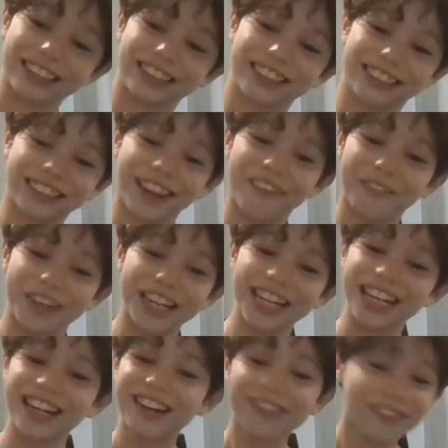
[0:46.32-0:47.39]

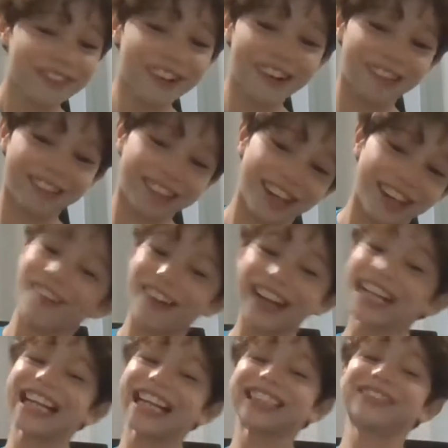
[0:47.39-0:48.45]
Stuffy will go
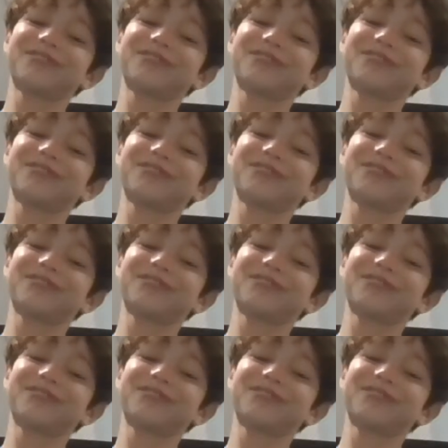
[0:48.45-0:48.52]
on his